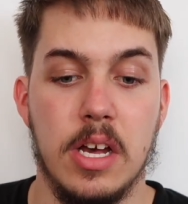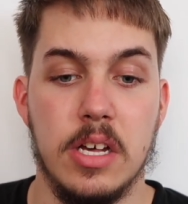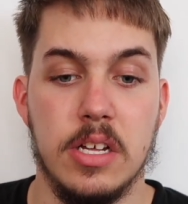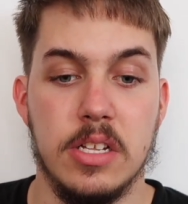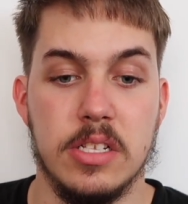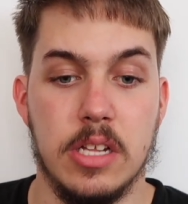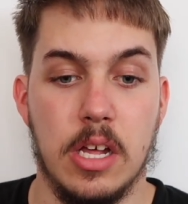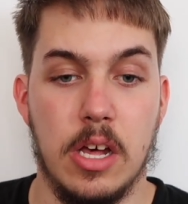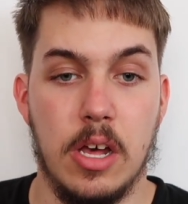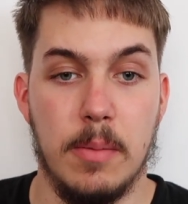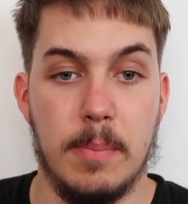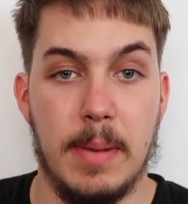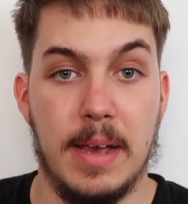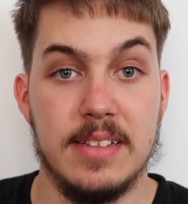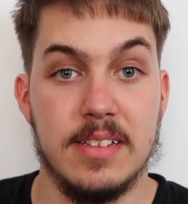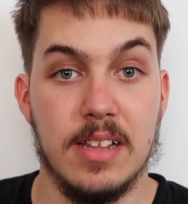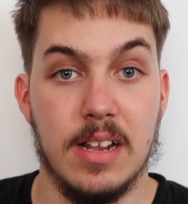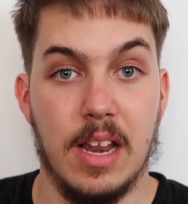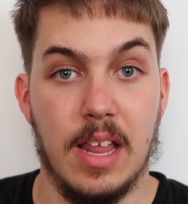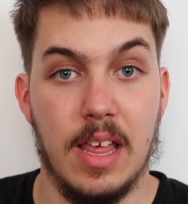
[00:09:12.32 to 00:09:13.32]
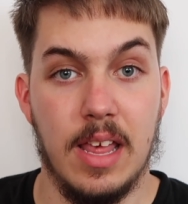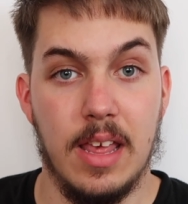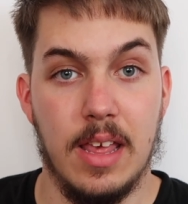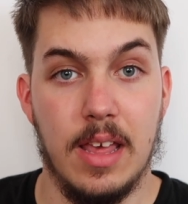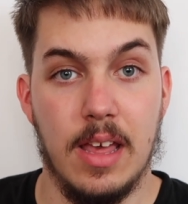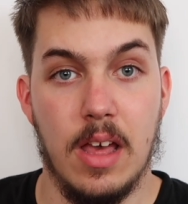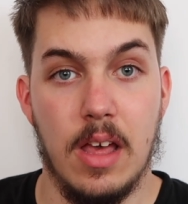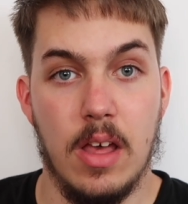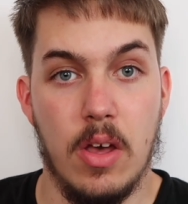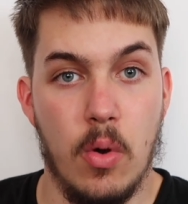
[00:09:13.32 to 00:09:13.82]
So basically
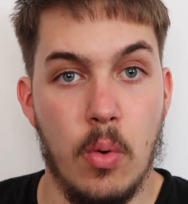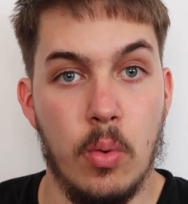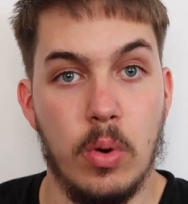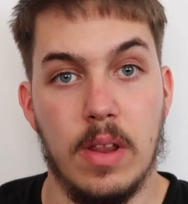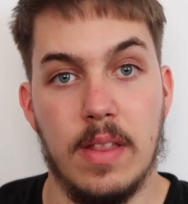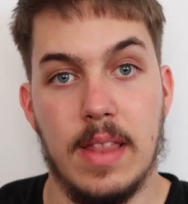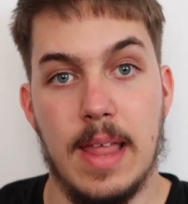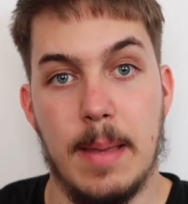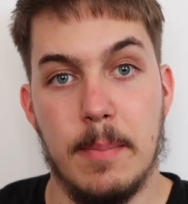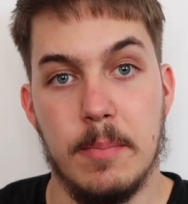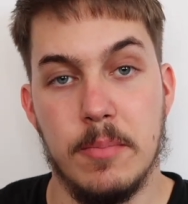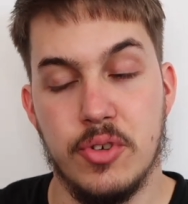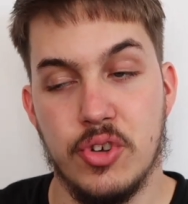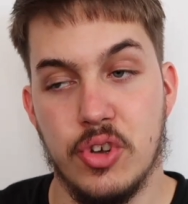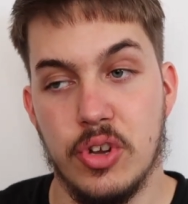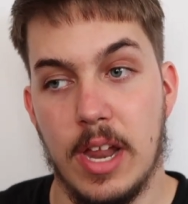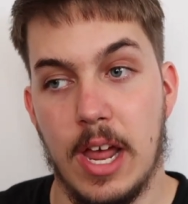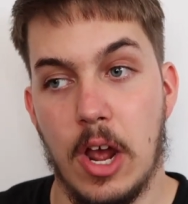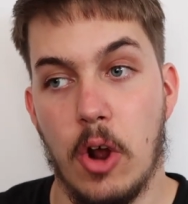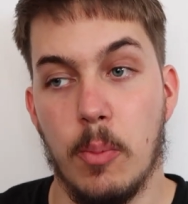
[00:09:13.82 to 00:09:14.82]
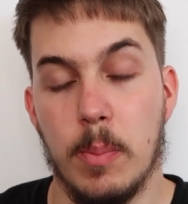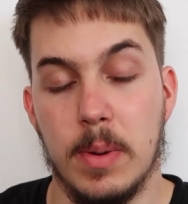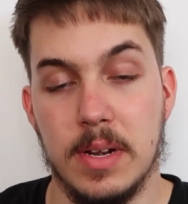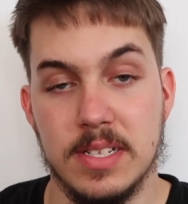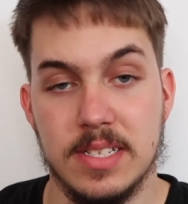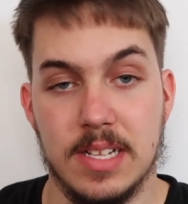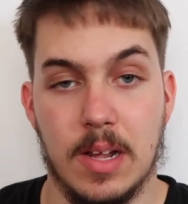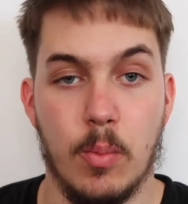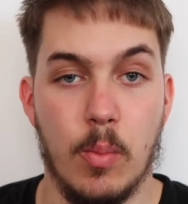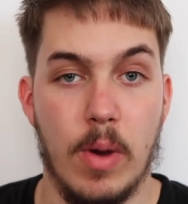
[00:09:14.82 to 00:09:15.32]
all of them should help in
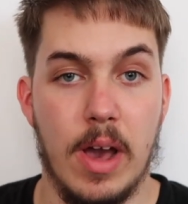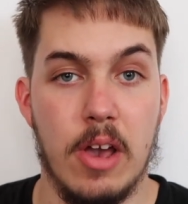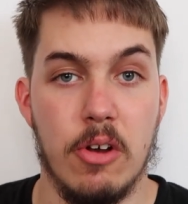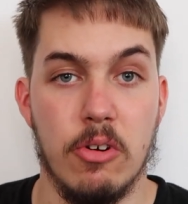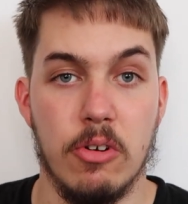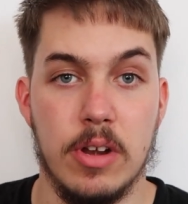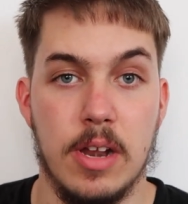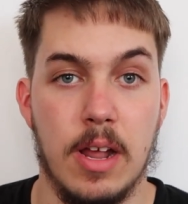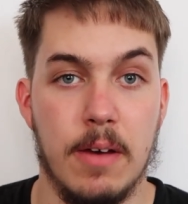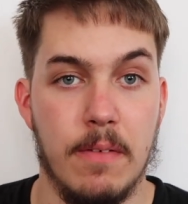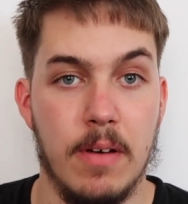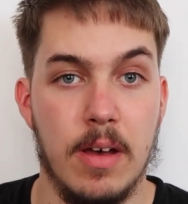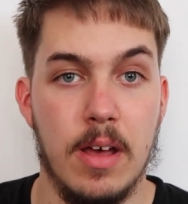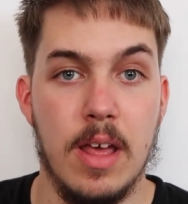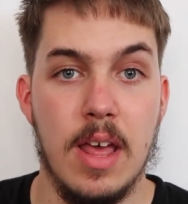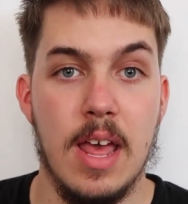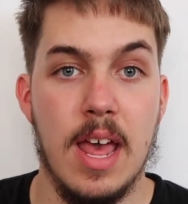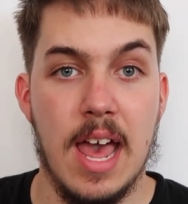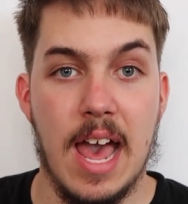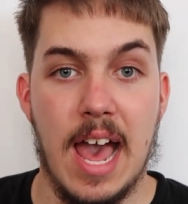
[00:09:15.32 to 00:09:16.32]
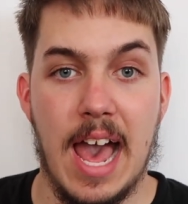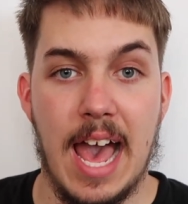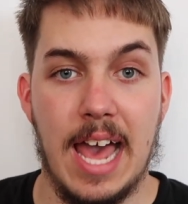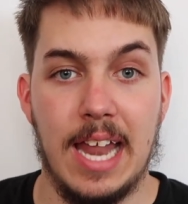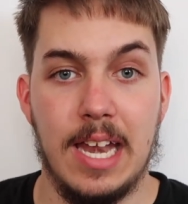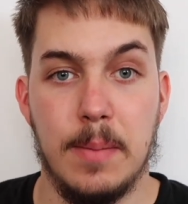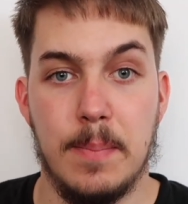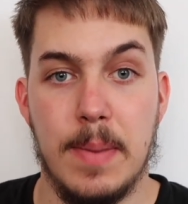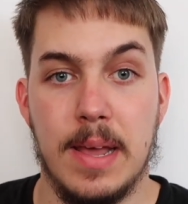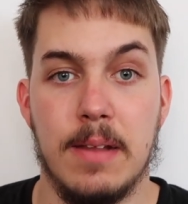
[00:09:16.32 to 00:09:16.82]
some way or another
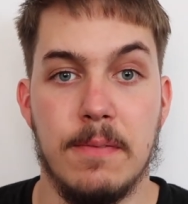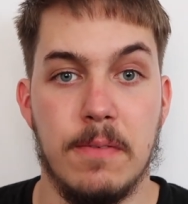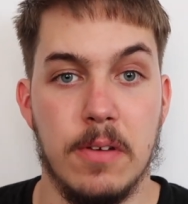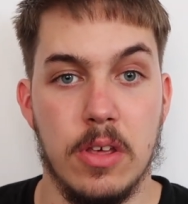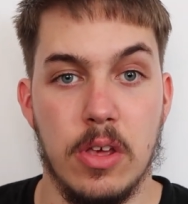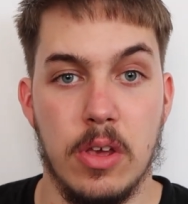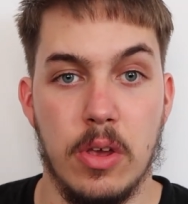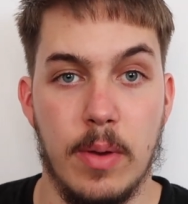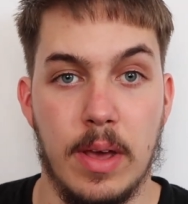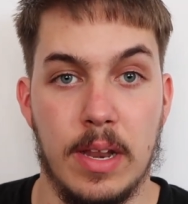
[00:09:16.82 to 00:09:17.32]
and benefit you.